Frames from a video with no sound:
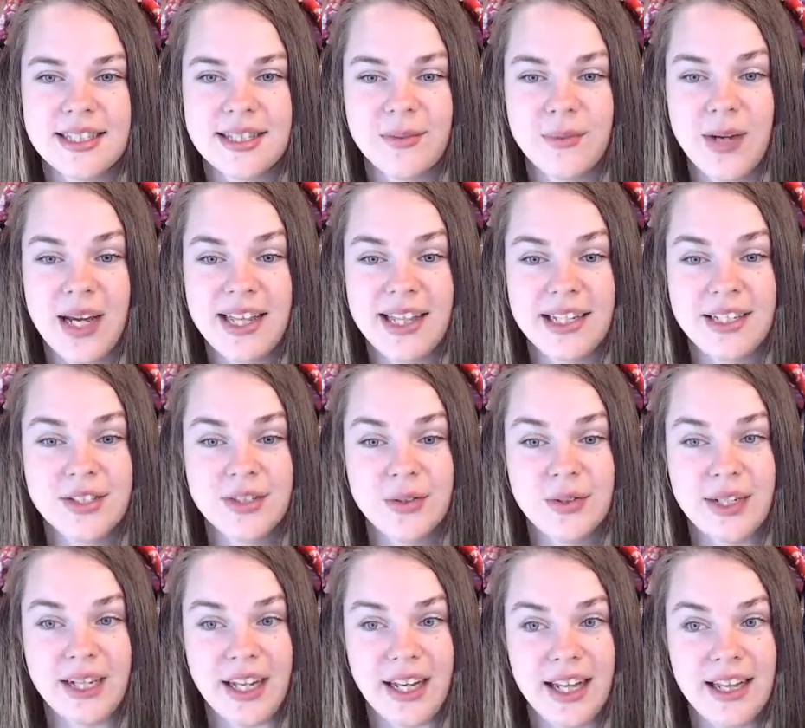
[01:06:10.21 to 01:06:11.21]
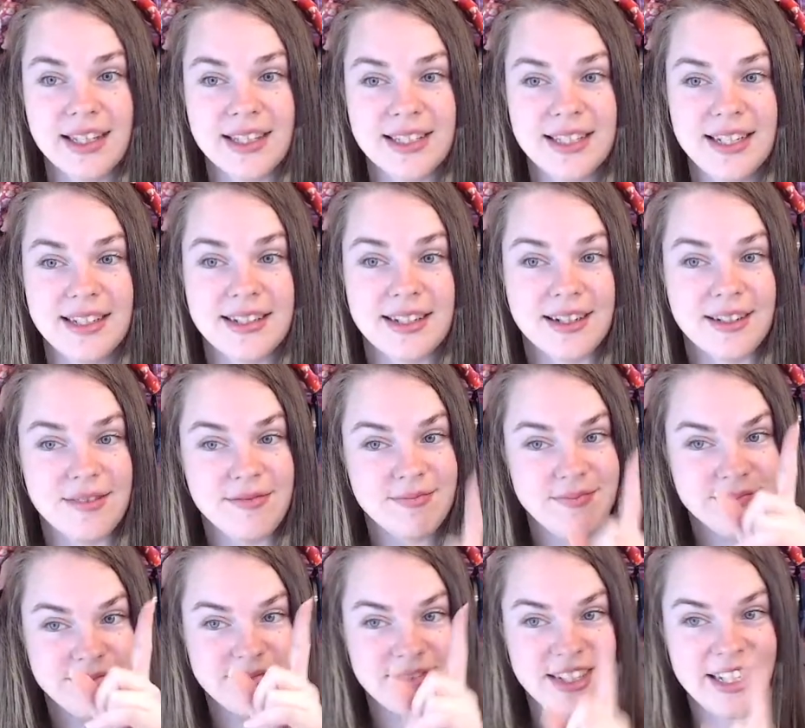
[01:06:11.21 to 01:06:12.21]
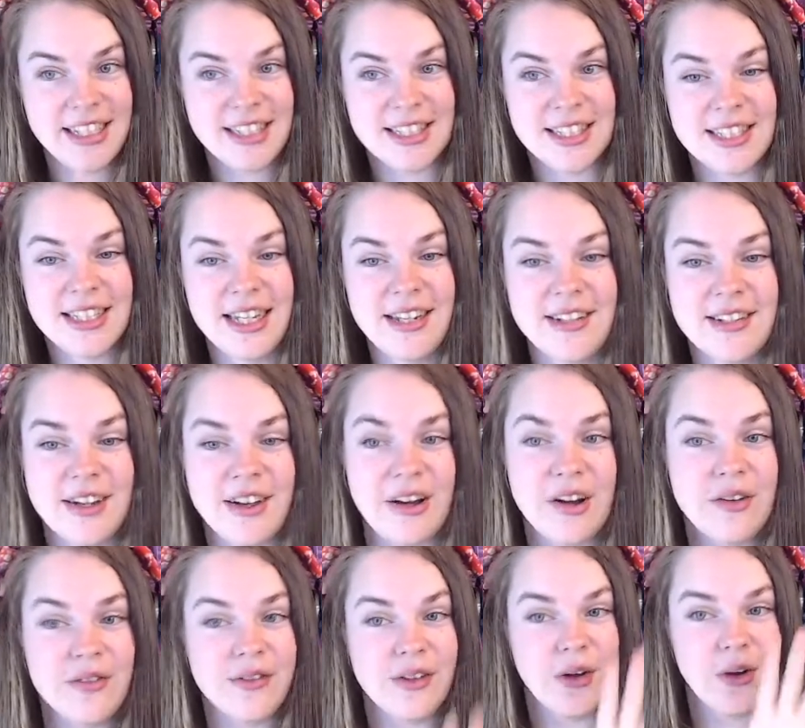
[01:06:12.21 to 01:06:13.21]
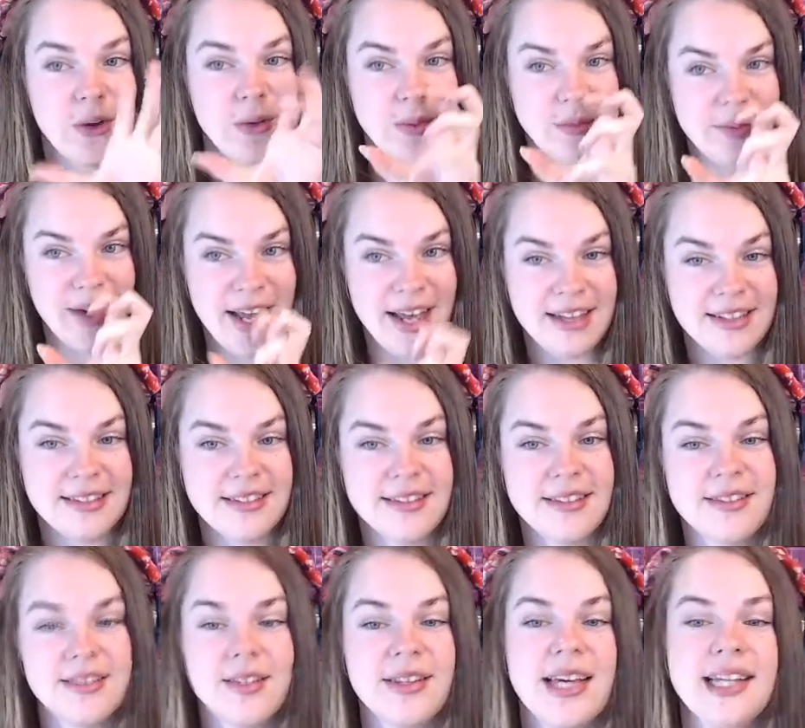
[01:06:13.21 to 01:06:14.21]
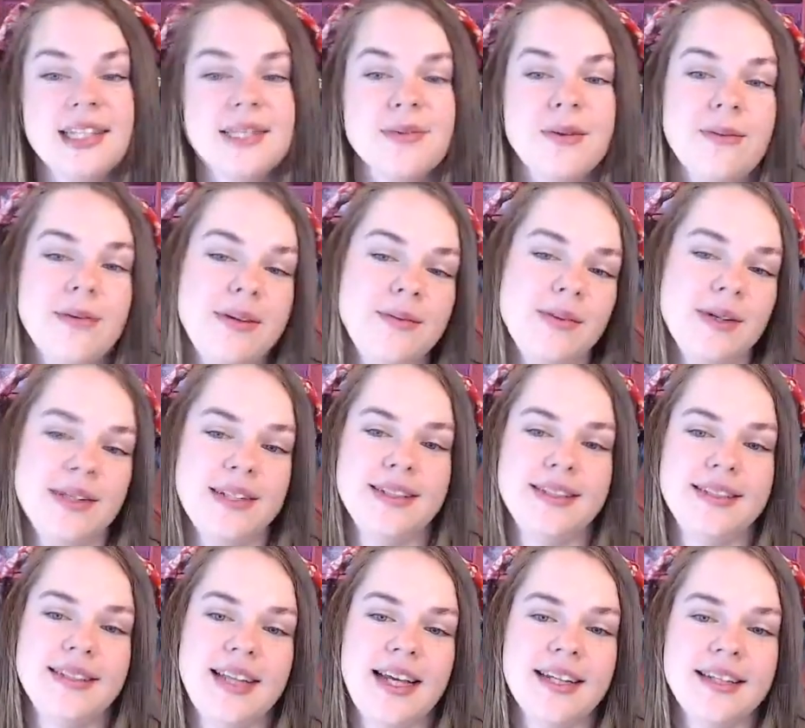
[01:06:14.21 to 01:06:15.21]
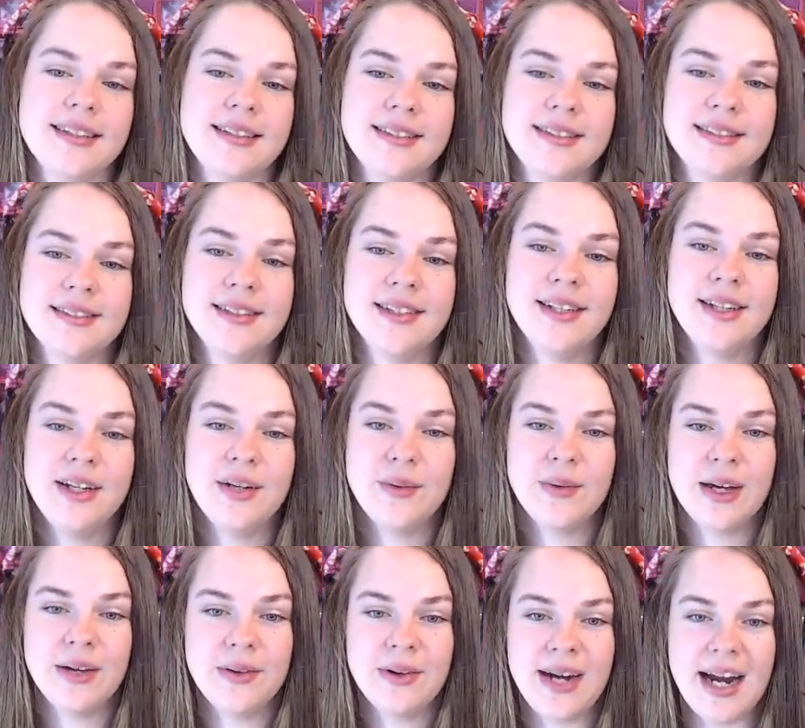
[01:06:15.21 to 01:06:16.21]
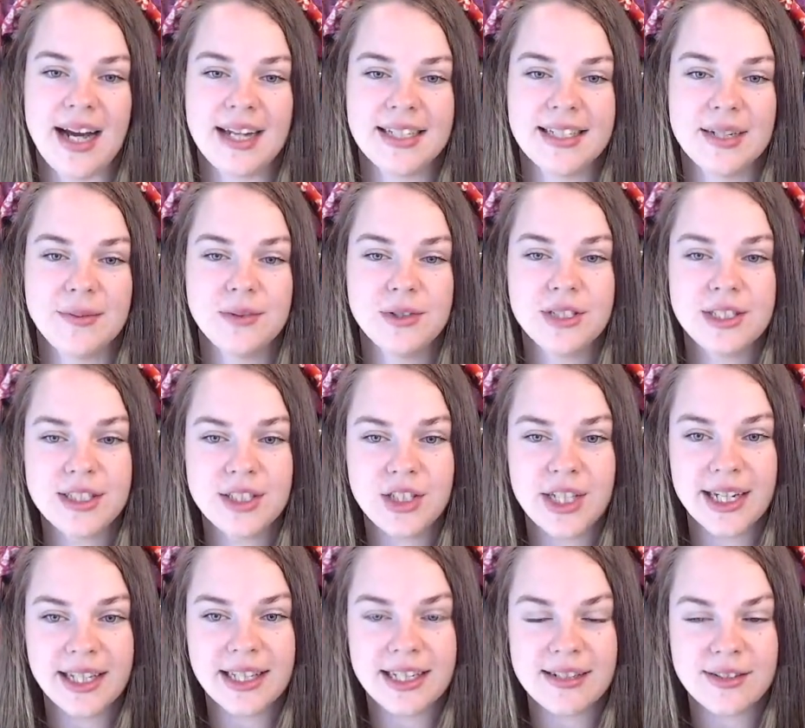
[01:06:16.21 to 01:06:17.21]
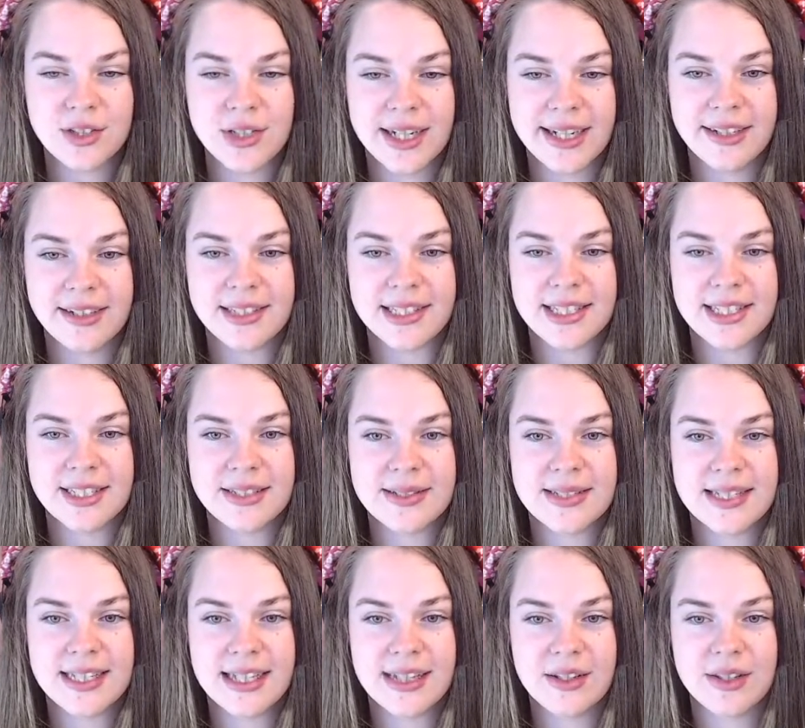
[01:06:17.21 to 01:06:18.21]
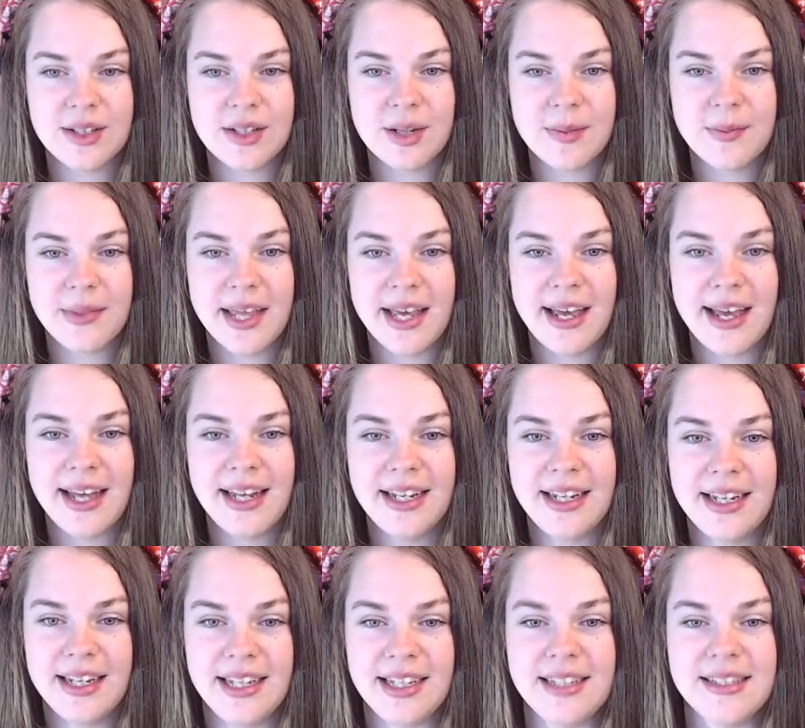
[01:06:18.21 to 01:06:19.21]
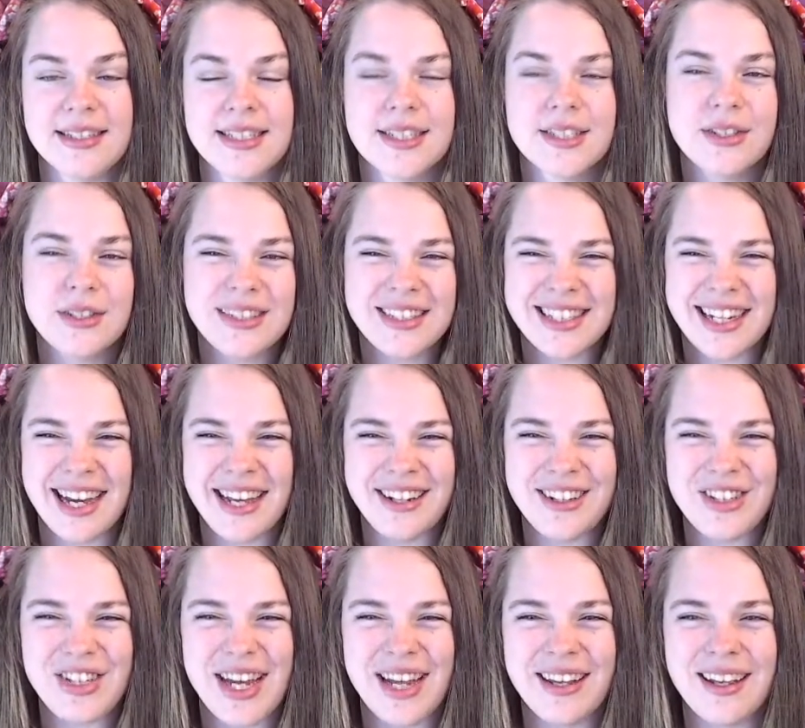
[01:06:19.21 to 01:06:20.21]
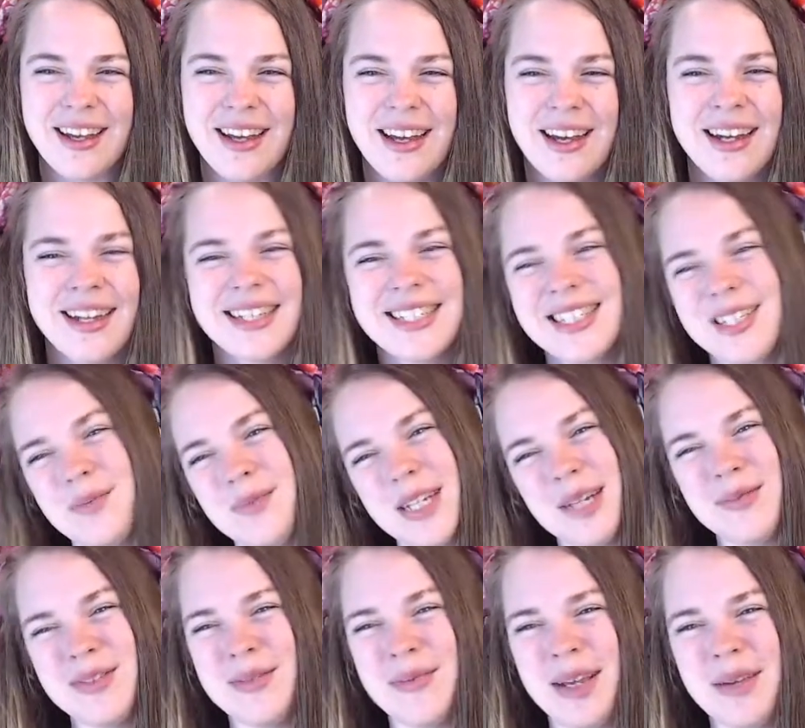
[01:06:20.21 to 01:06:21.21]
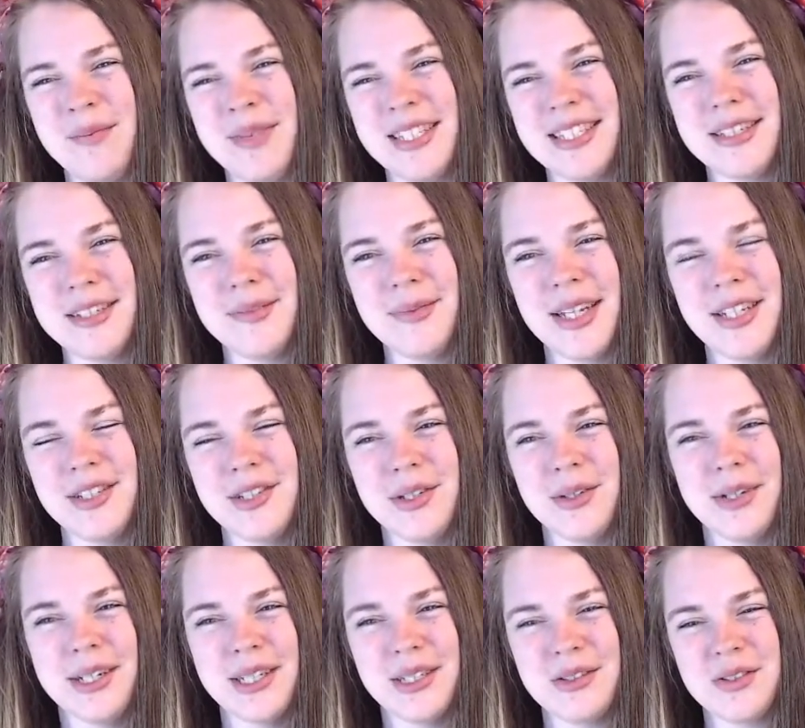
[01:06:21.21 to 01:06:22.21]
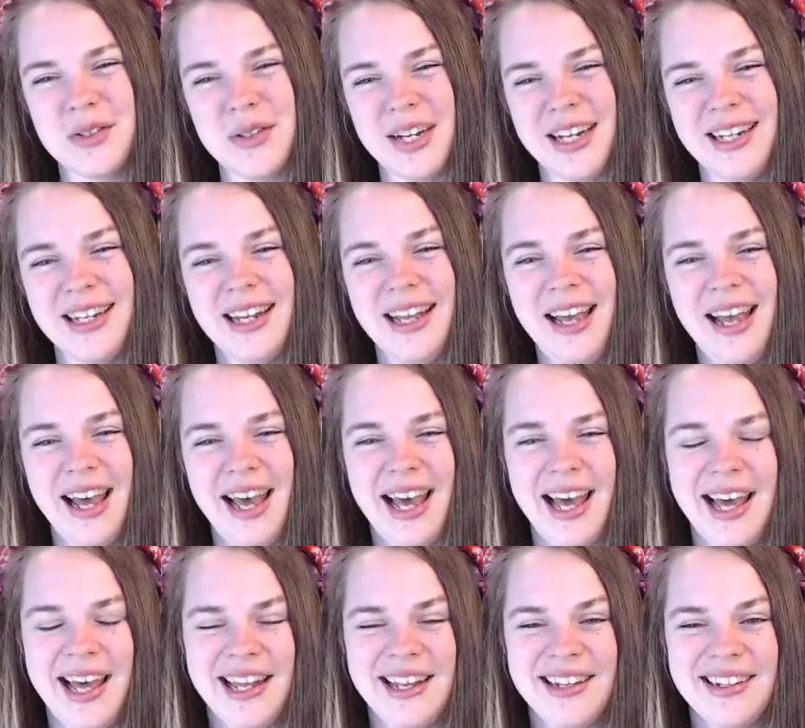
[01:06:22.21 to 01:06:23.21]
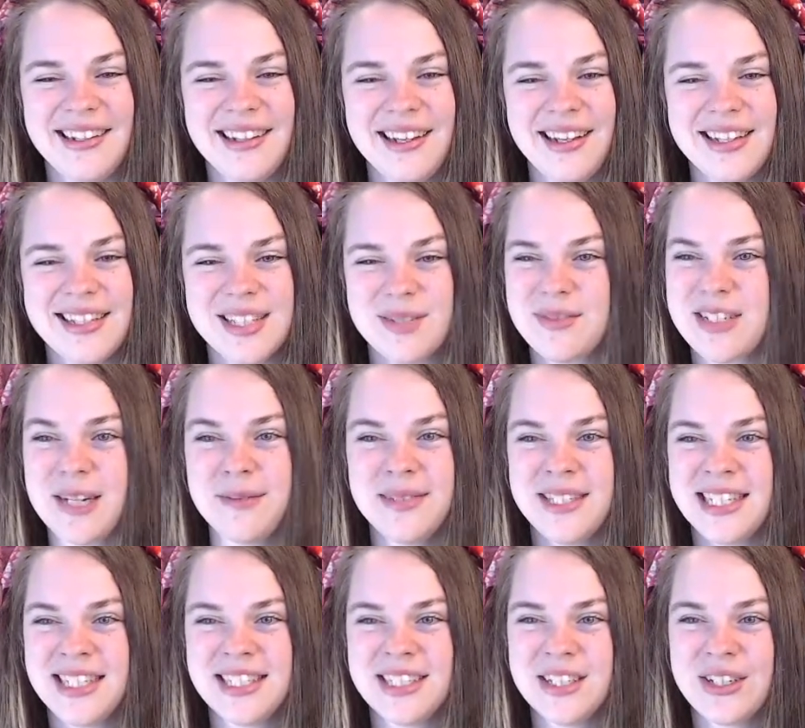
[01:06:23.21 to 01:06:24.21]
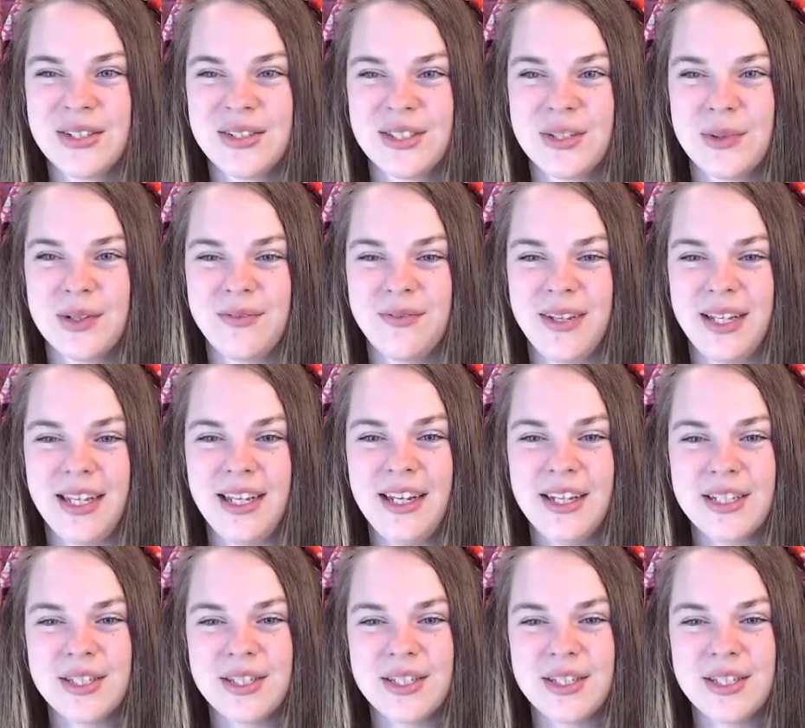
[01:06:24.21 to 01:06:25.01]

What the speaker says: where they join in the center is the center of the whole mass. So that's what we want. That is where we're at. And we'll just check that our triangle is still sitting on the top there, and it is. It's good to kind of check, because sometimes you might miss a dimension or a constraint, and sometimes things can go squiffy.